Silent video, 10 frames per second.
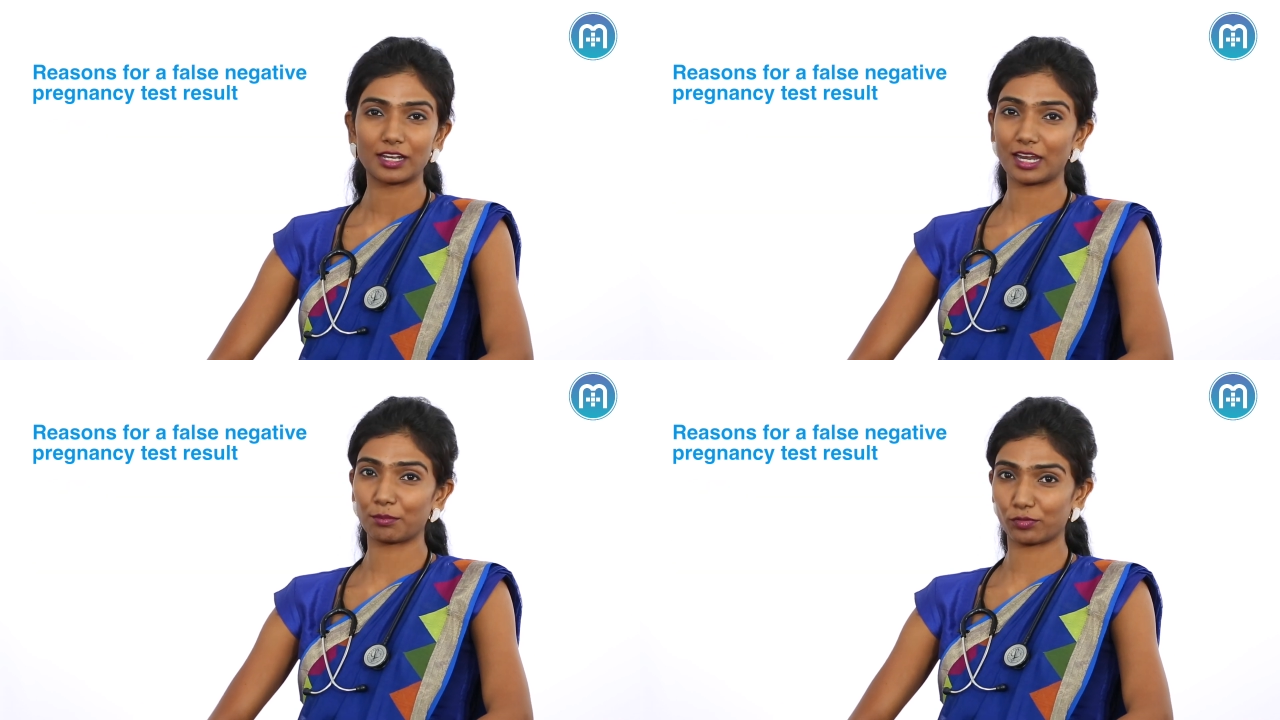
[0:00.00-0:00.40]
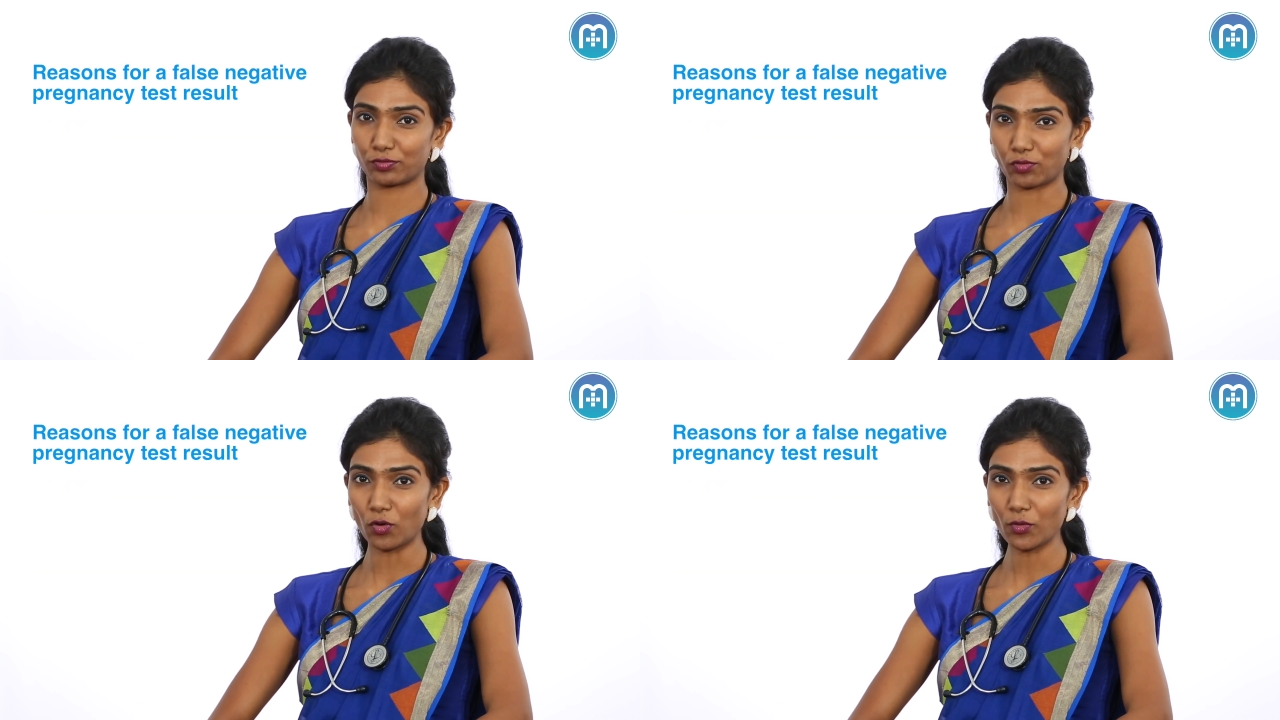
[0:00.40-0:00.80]
Number
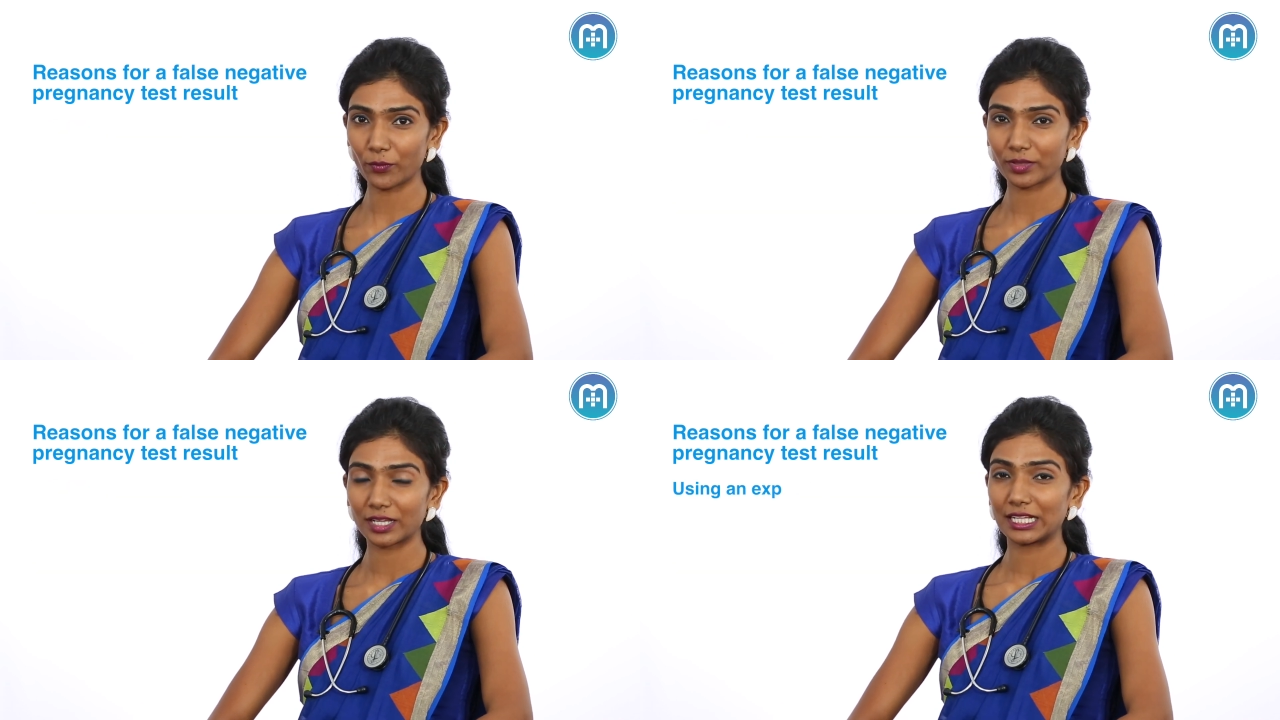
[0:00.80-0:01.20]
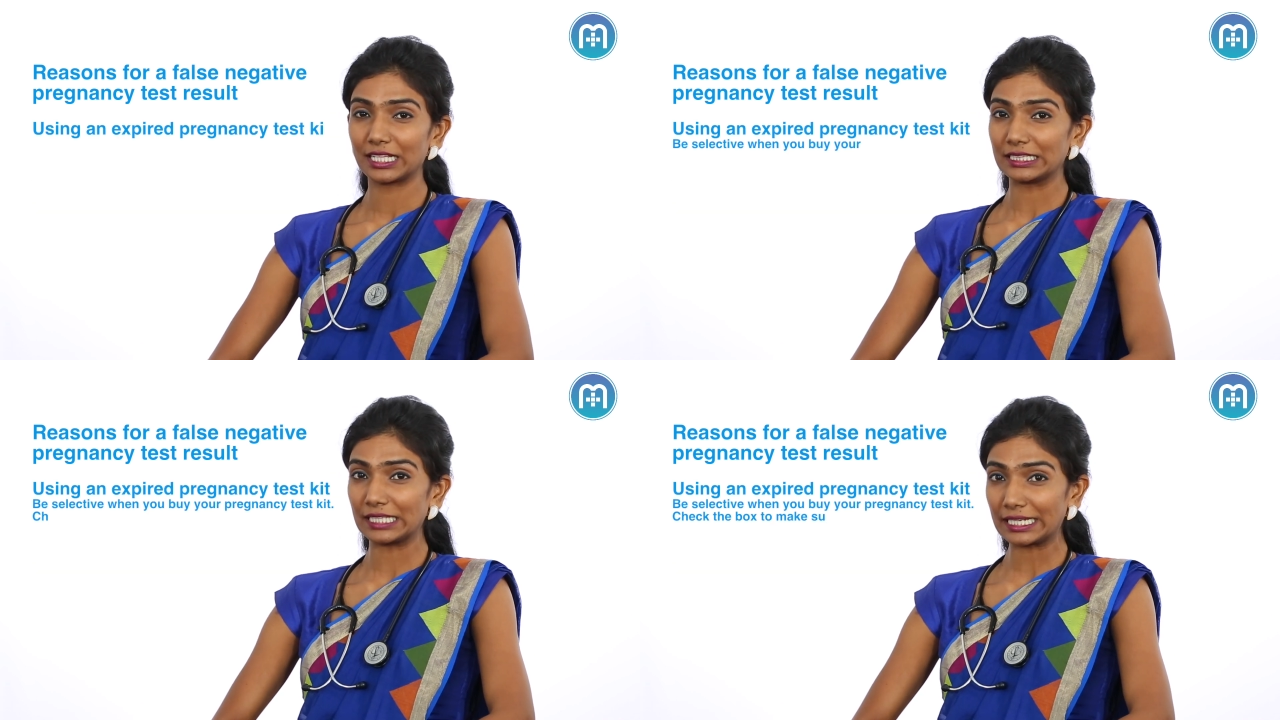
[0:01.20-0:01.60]
4,
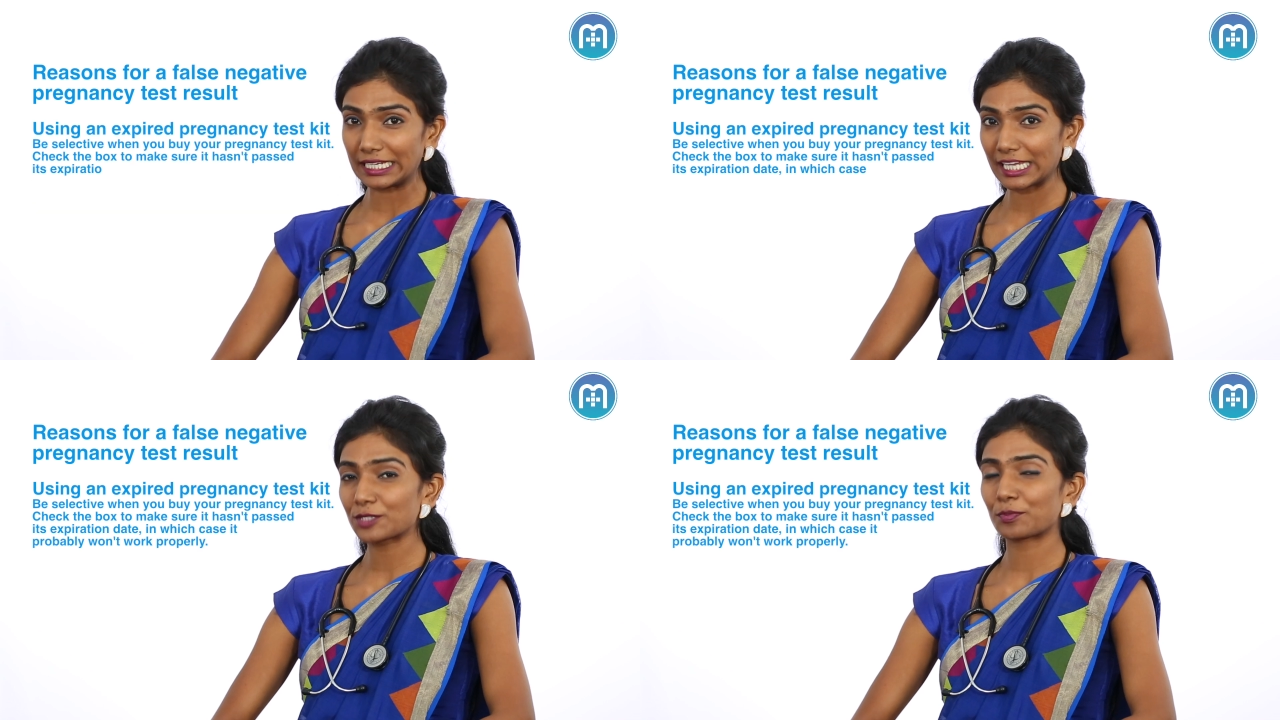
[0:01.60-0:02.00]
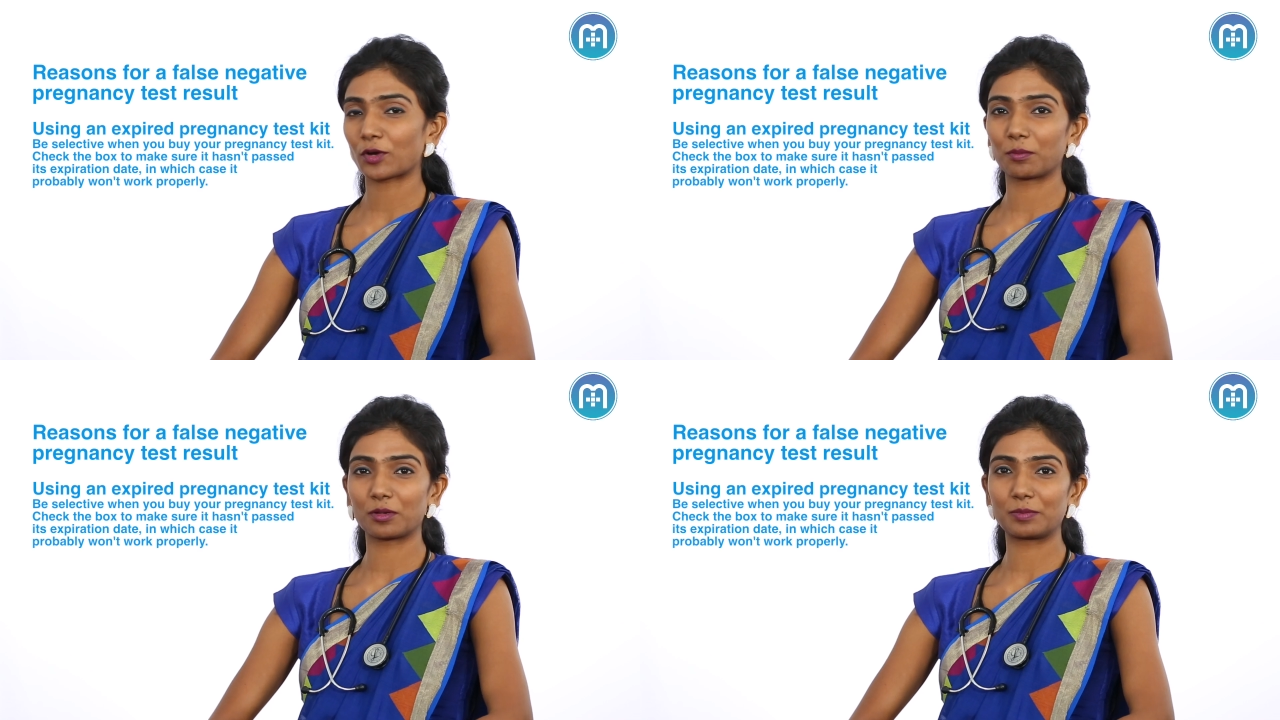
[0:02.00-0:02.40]
the kit
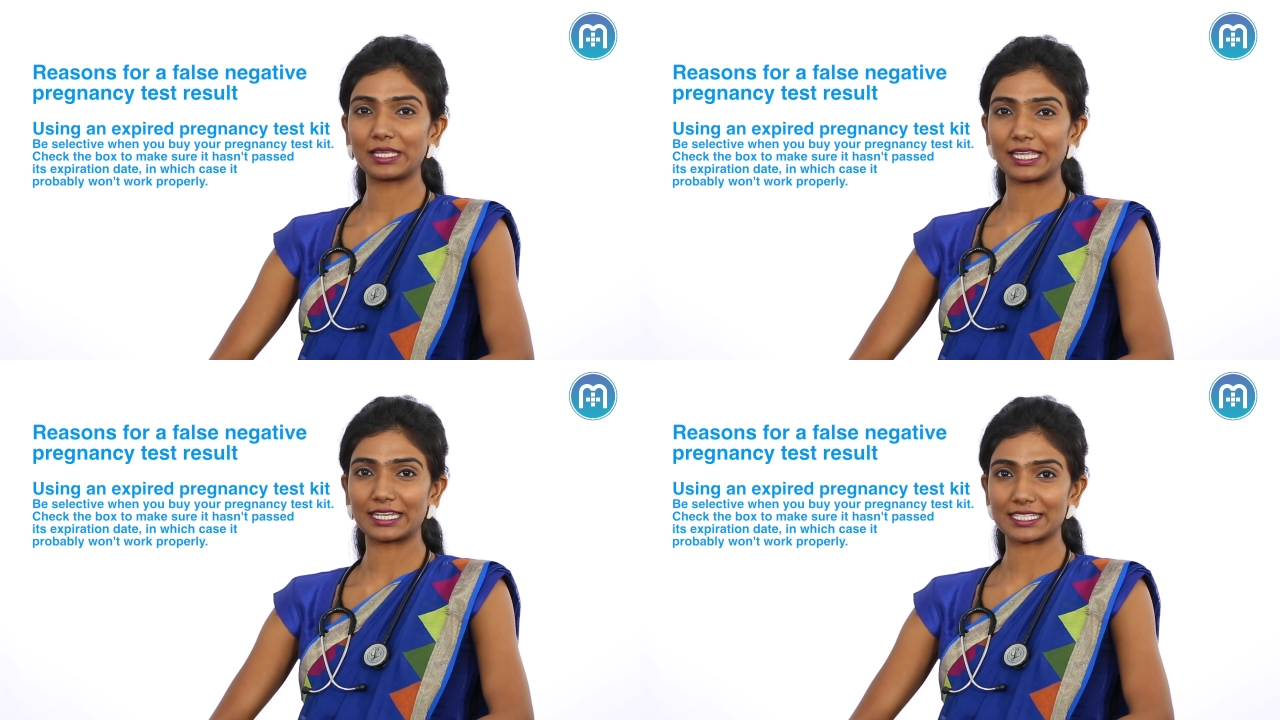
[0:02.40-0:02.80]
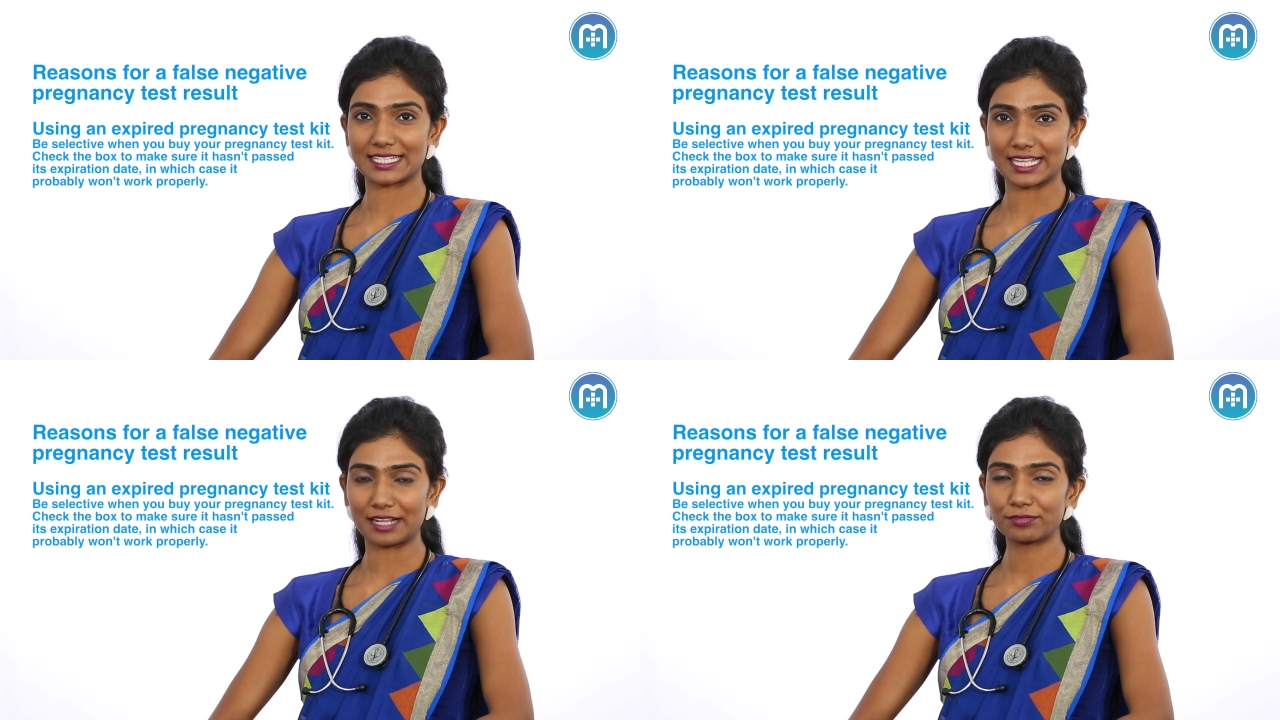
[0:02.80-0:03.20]
probably in
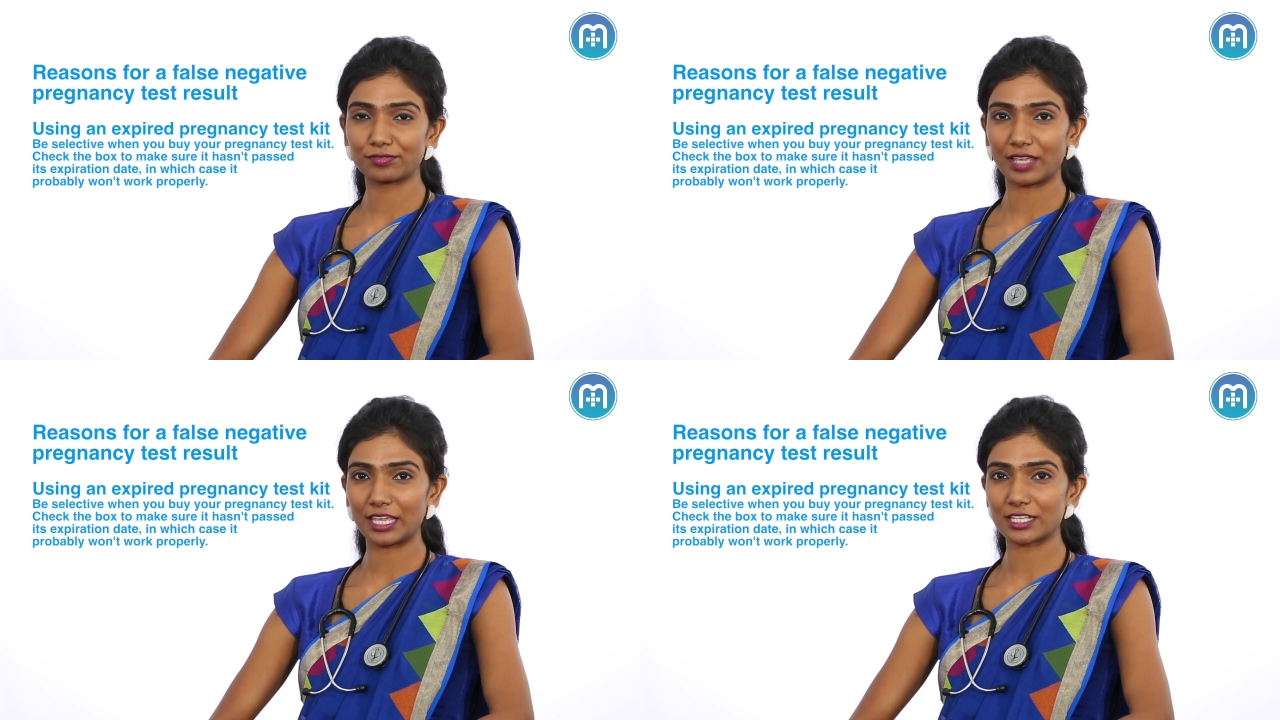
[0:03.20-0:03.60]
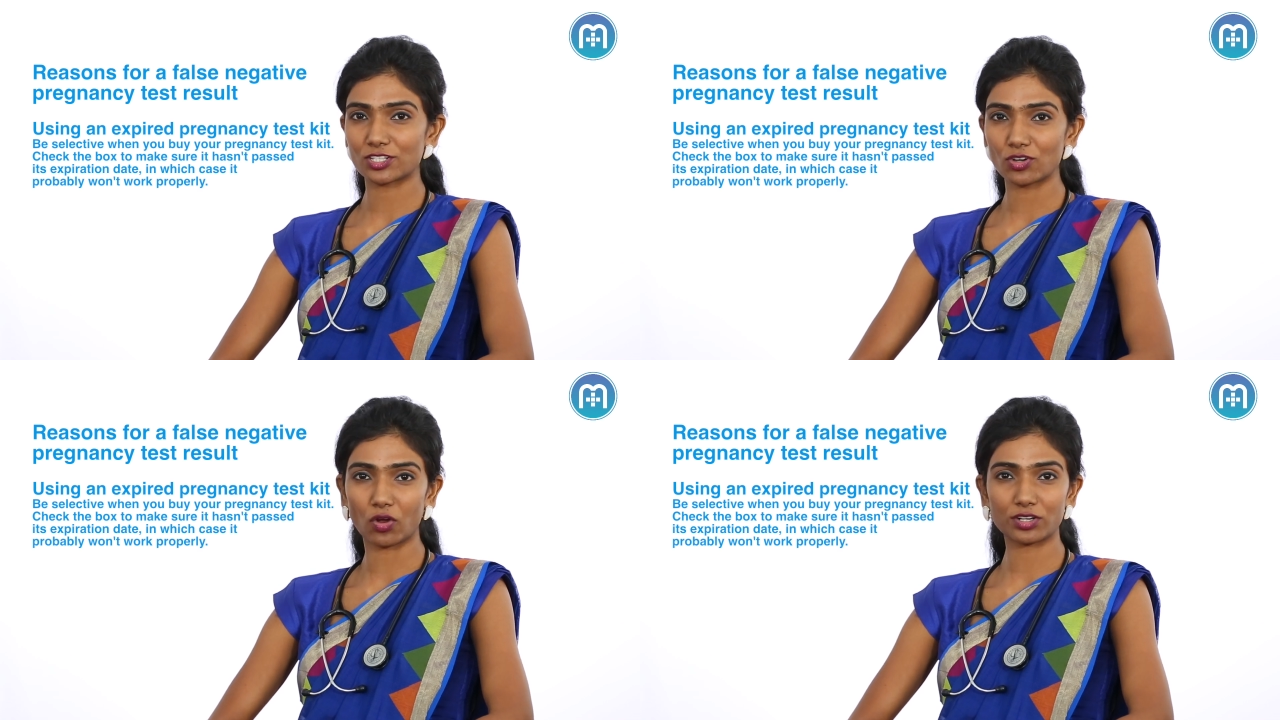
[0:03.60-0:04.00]
itself
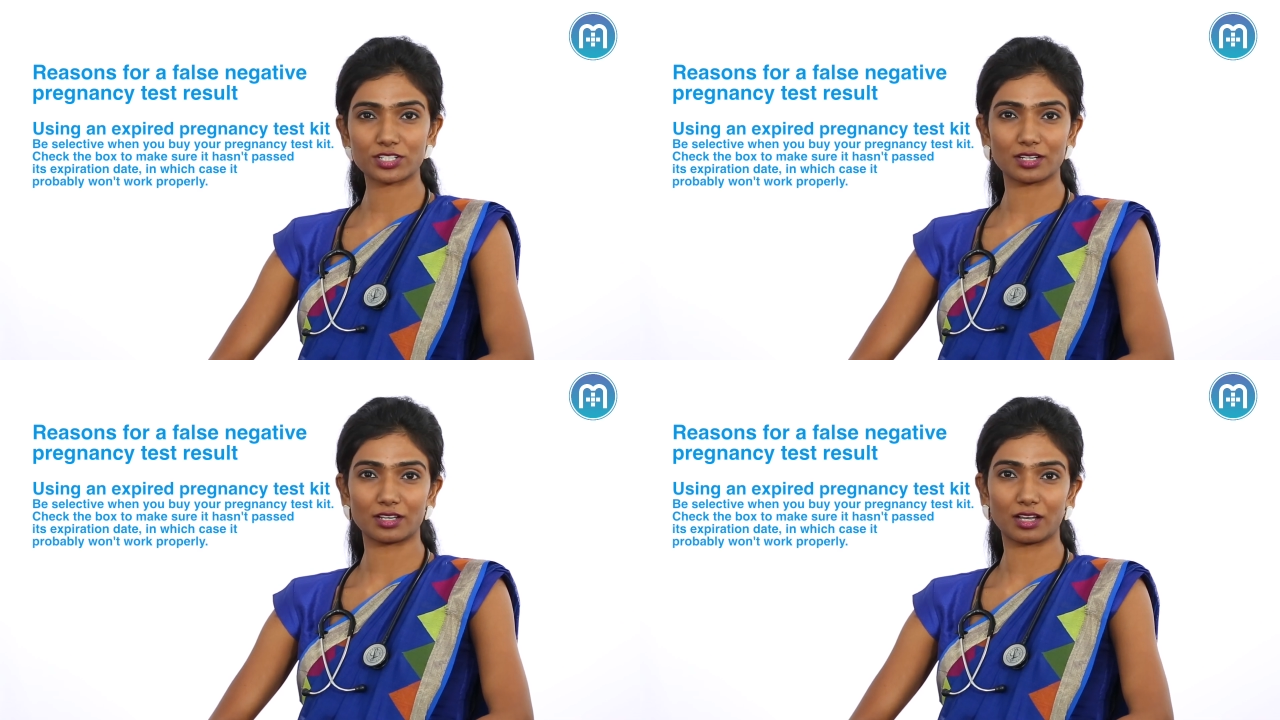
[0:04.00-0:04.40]
is not